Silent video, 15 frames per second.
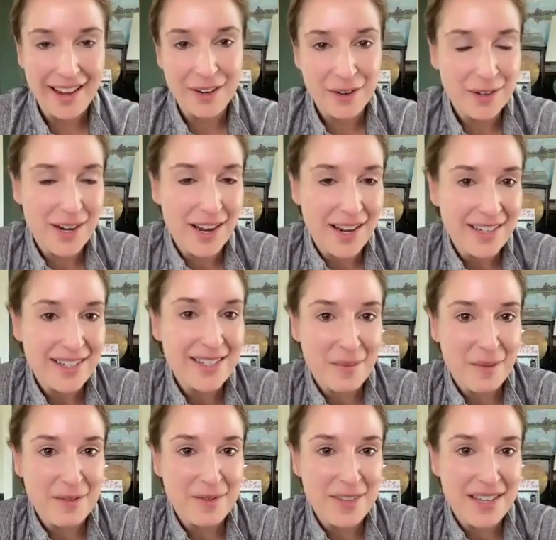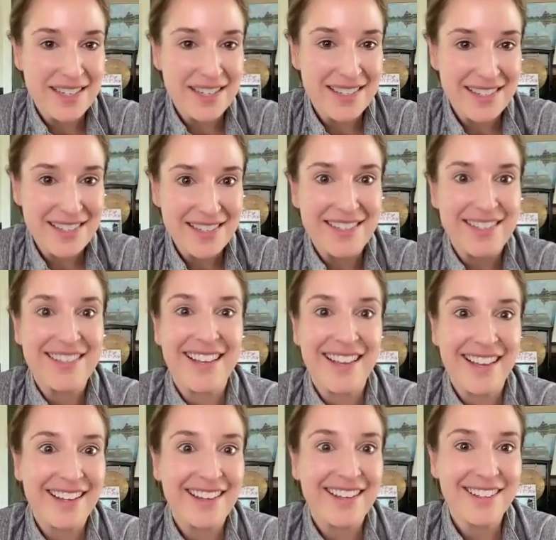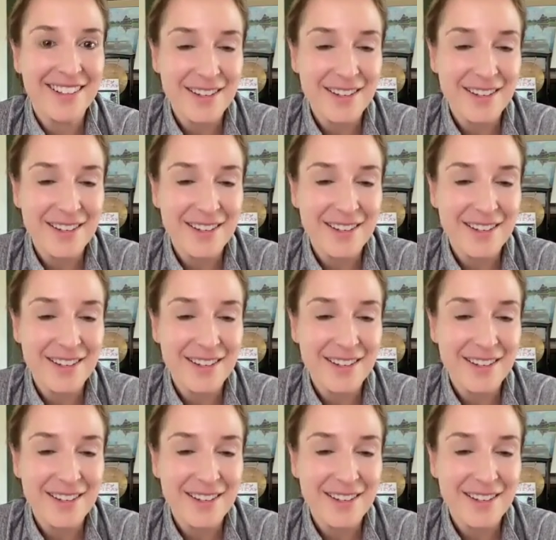it created some of these like